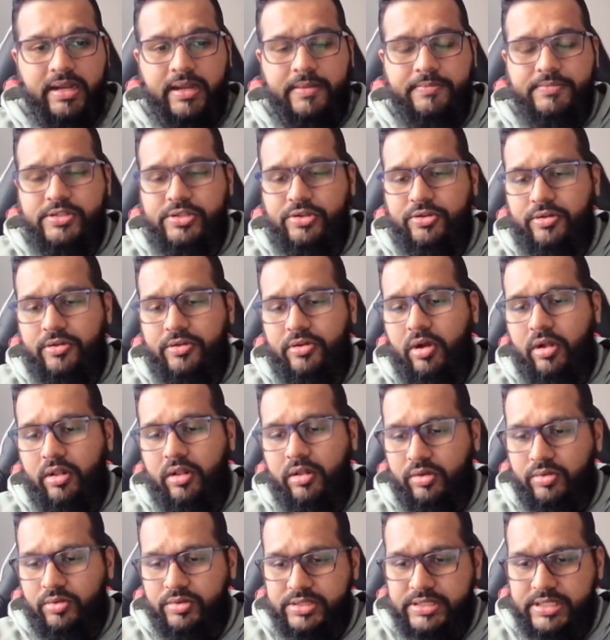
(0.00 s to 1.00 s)
So all
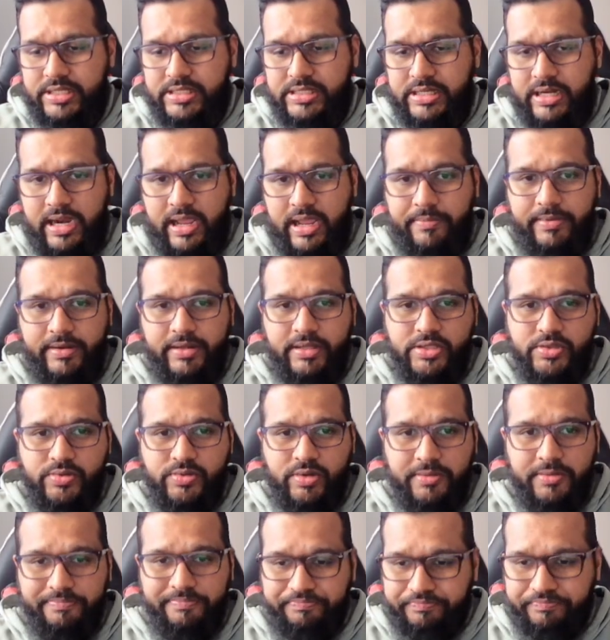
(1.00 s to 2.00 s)
those things are happening as well.
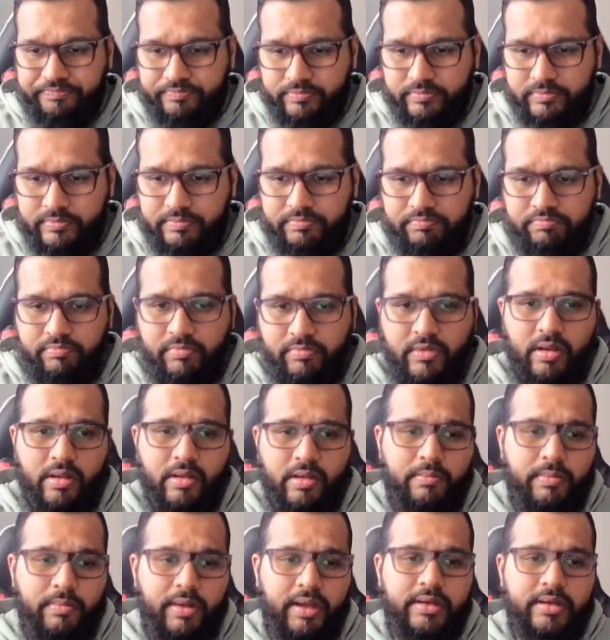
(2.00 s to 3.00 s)

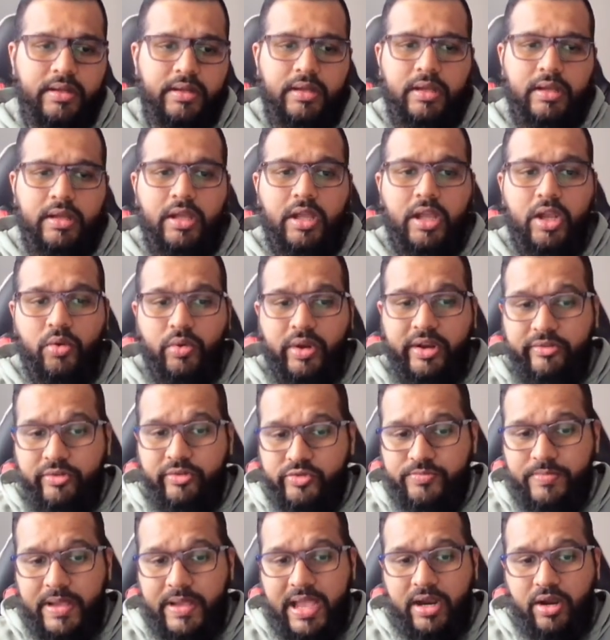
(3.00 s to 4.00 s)
But queen moves
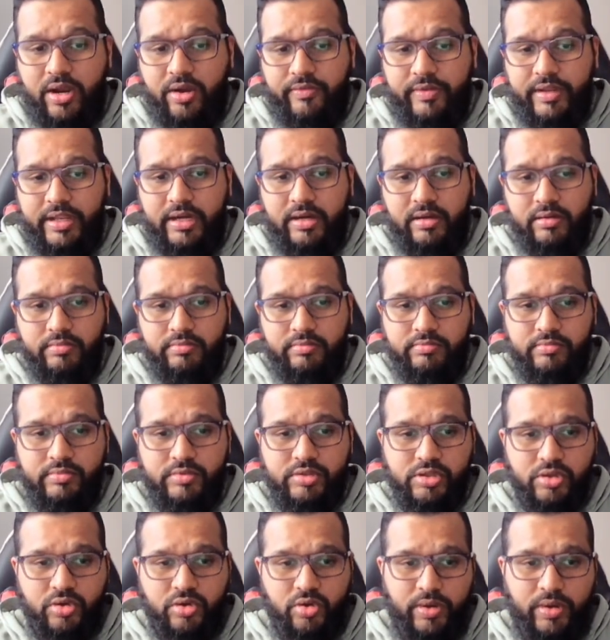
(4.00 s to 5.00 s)
back over here. So
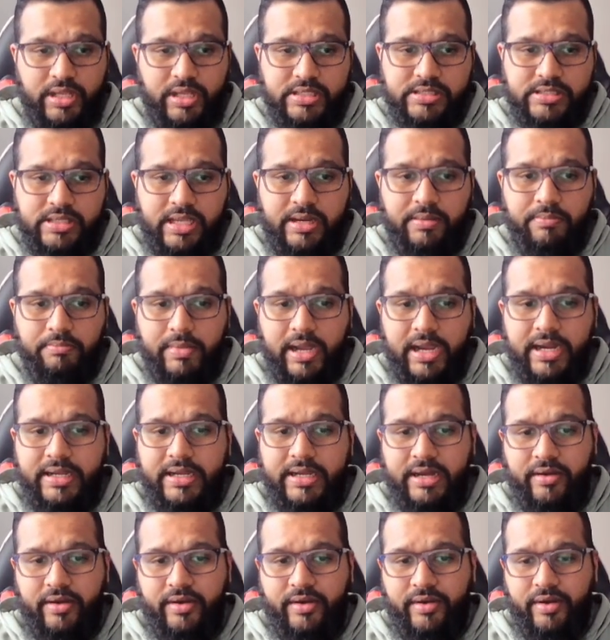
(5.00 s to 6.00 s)
queen's in my
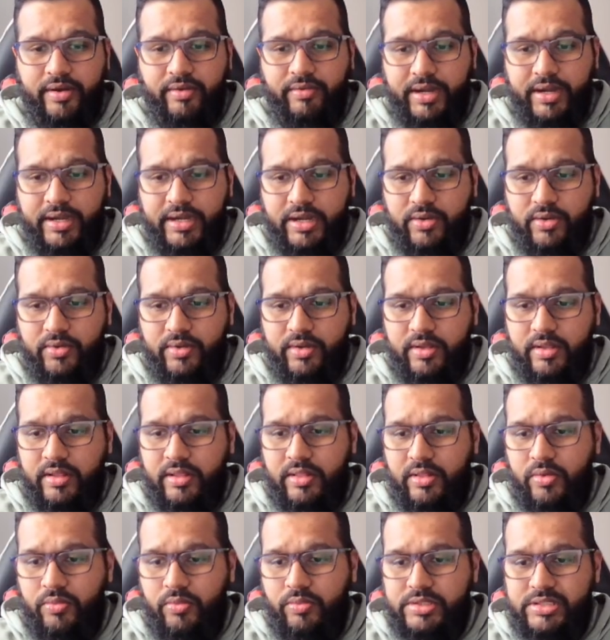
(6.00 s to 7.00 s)
territory right now,
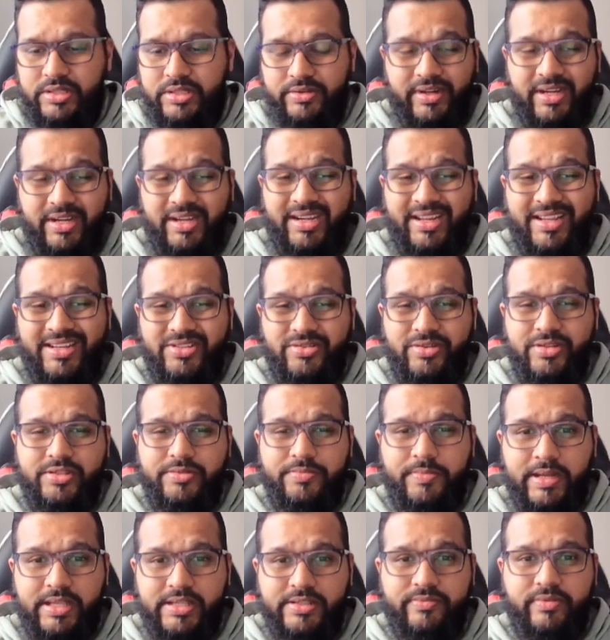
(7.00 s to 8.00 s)
which is a very dangerous
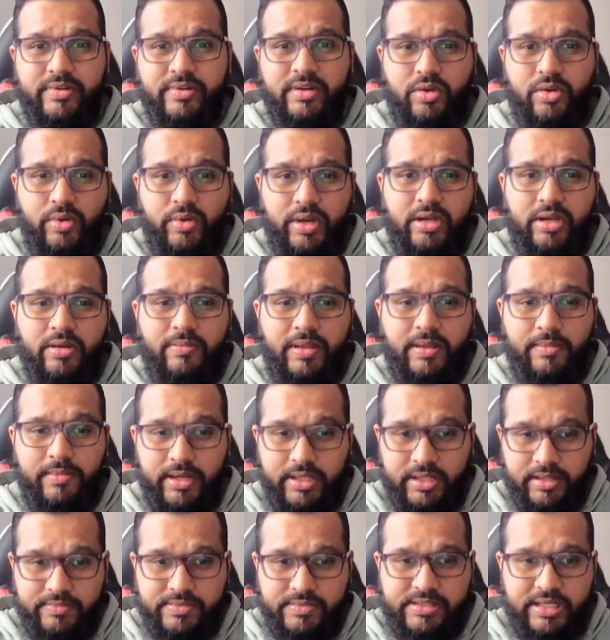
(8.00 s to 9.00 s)
space for a queen to be by
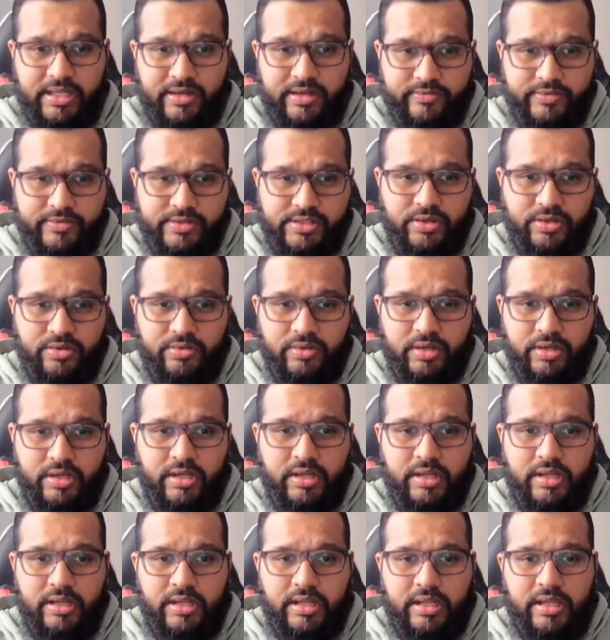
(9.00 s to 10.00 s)
themselves. So
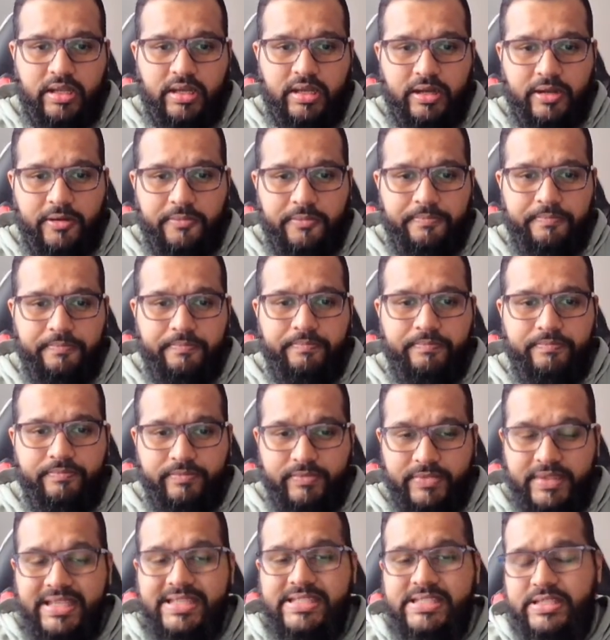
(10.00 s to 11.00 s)
uh,
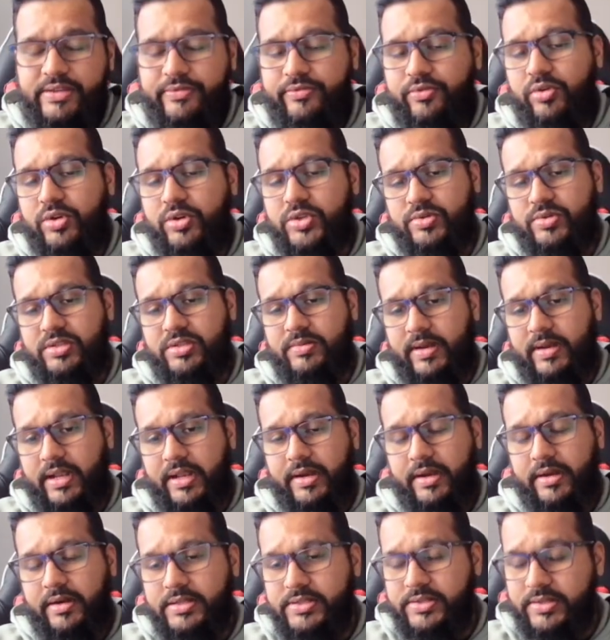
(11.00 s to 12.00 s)
this, of course, was a blunder.
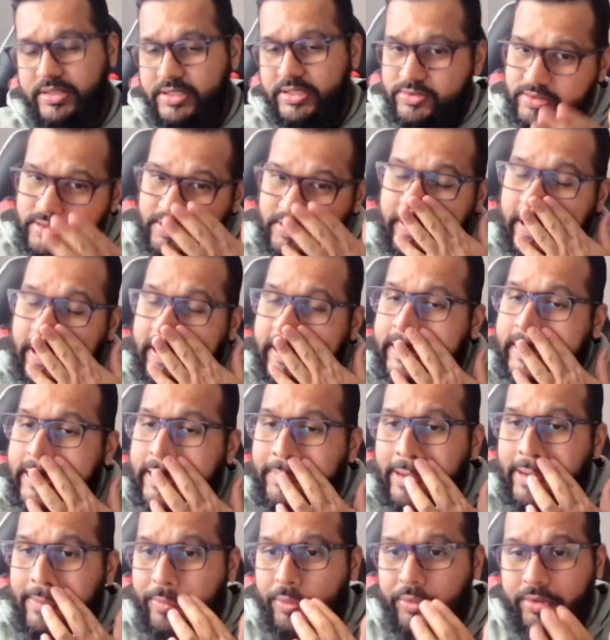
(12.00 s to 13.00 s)
So this was a blunder that my
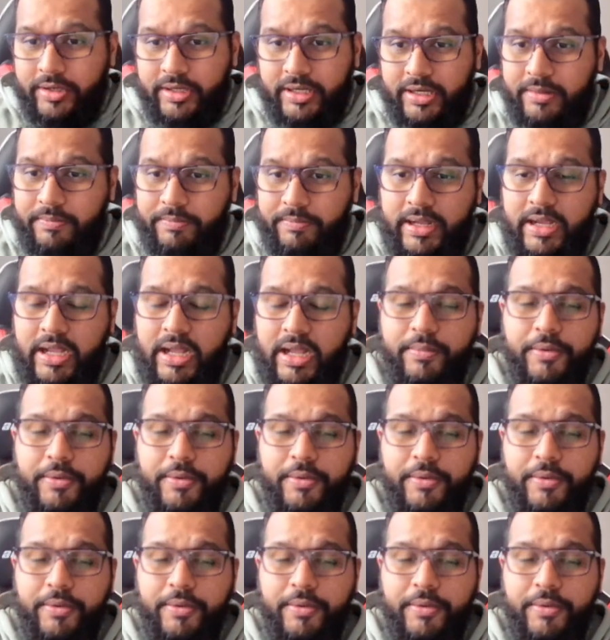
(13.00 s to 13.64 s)
opponent didn't pick up on.